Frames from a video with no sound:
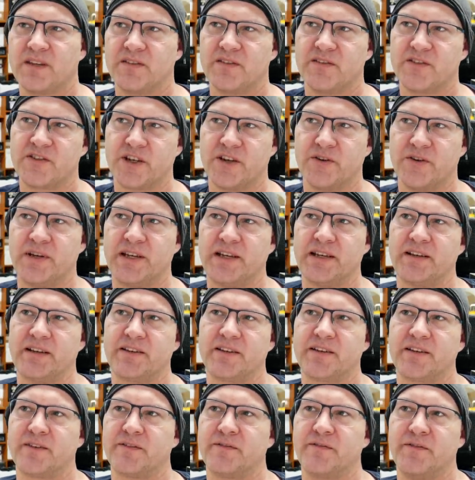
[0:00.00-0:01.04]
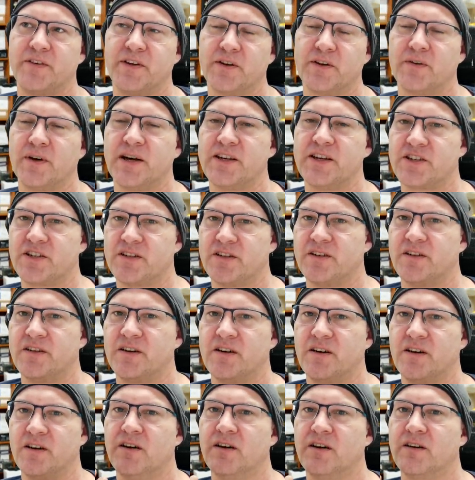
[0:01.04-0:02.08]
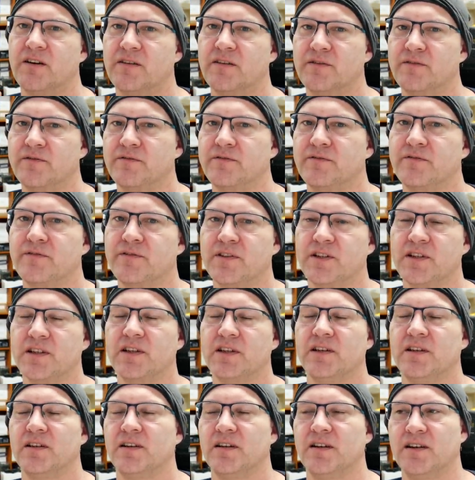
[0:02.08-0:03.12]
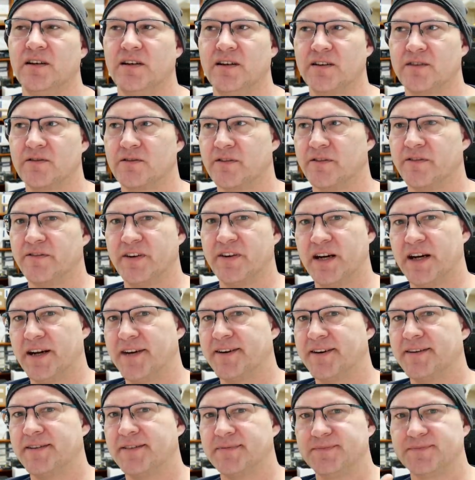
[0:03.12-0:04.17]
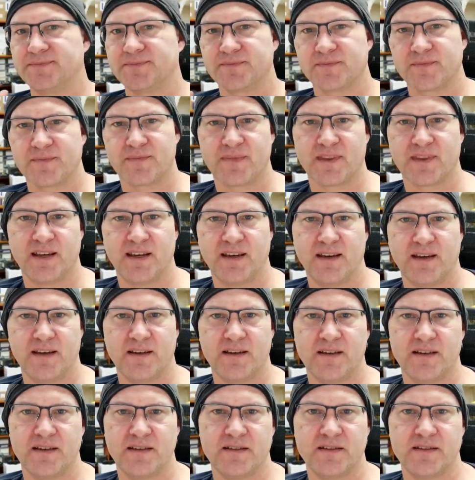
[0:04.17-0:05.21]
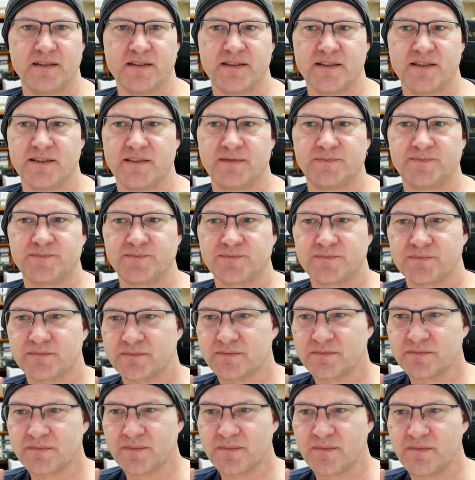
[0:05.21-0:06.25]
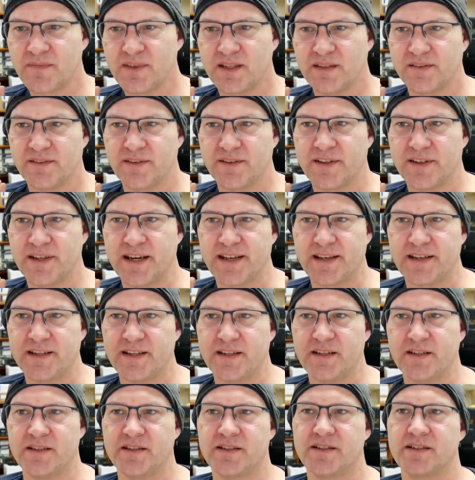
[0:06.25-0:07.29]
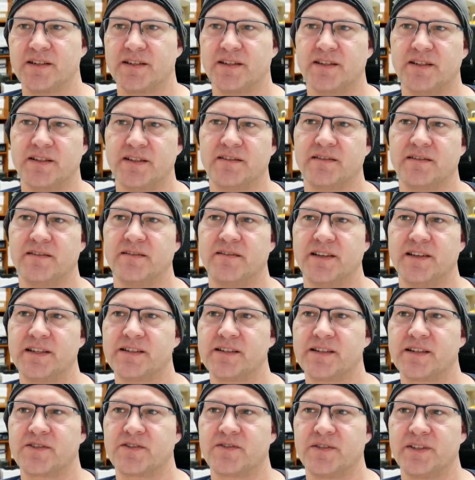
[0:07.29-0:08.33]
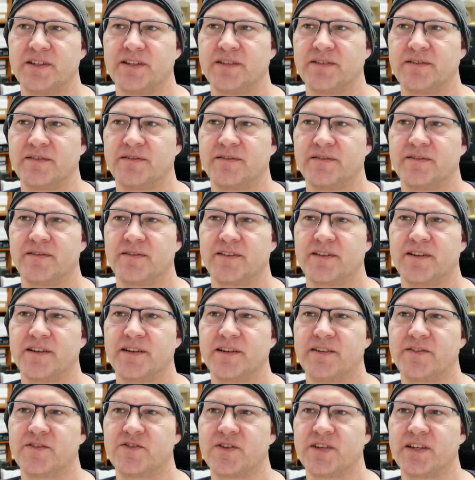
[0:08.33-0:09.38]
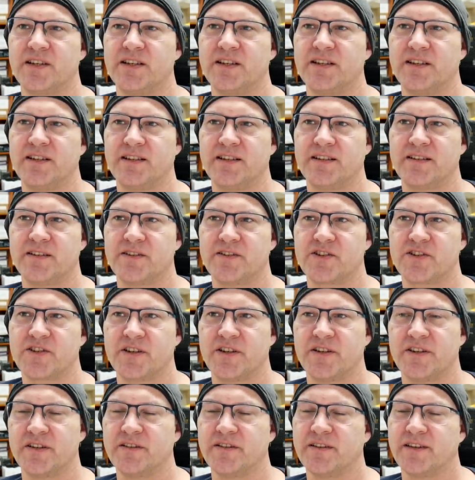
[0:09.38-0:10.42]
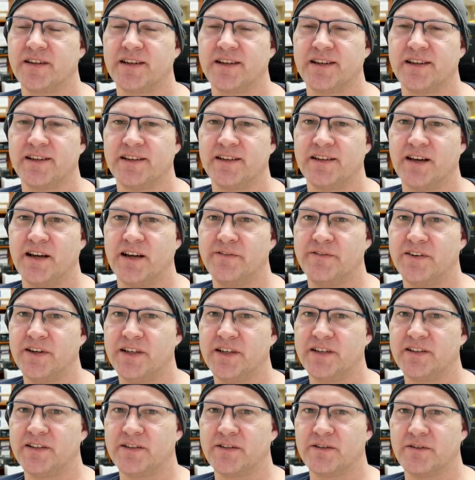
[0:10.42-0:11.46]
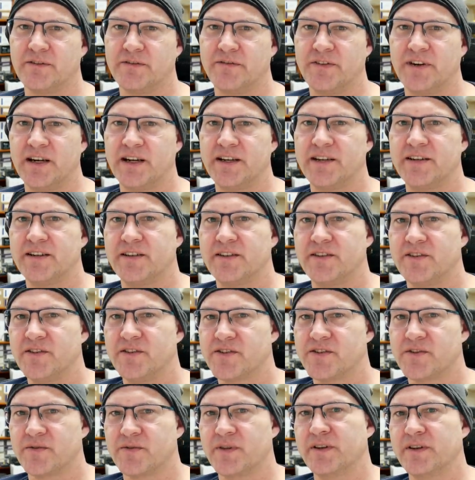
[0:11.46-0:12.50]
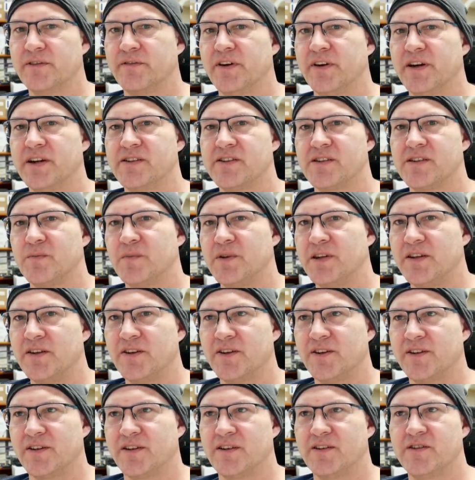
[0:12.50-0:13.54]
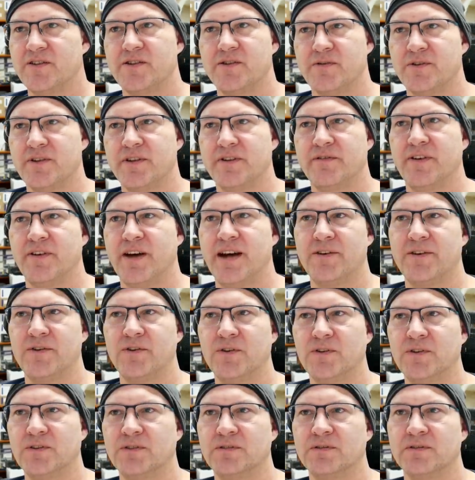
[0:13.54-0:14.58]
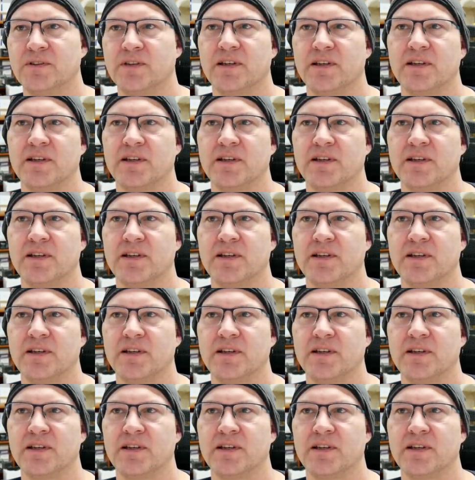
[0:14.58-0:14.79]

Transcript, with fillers: showing configuration of uh, Grafana and that is uh, that's actually a kind of tricky thing to show. I find the Grafana user interface to be not intuitive at all.